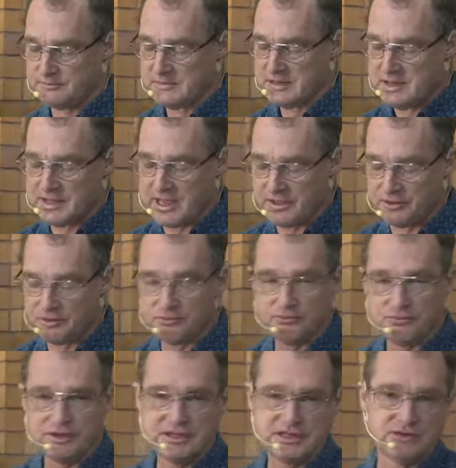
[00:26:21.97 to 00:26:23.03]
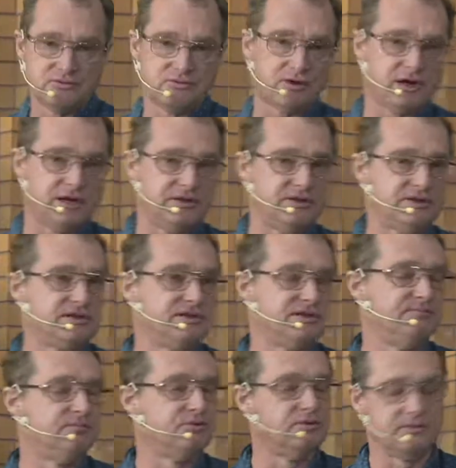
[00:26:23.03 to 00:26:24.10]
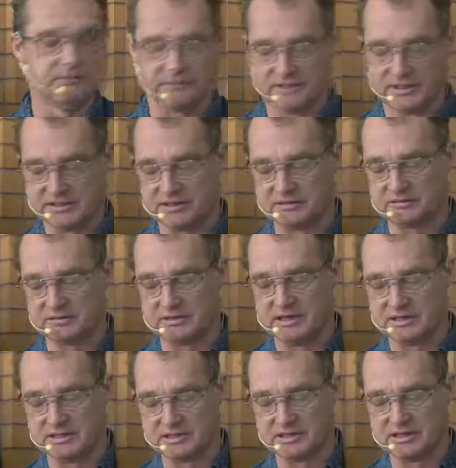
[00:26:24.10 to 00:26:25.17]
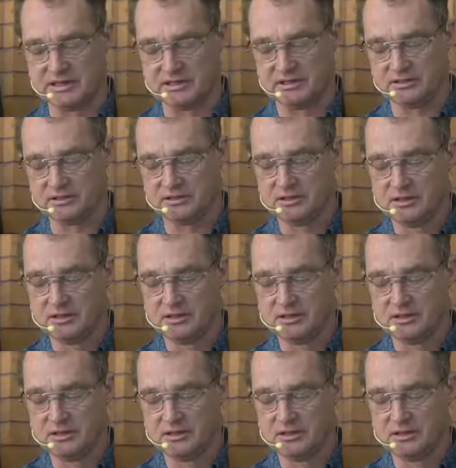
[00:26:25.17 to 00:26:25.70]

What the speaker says: Now, the reason why this is important for us to understand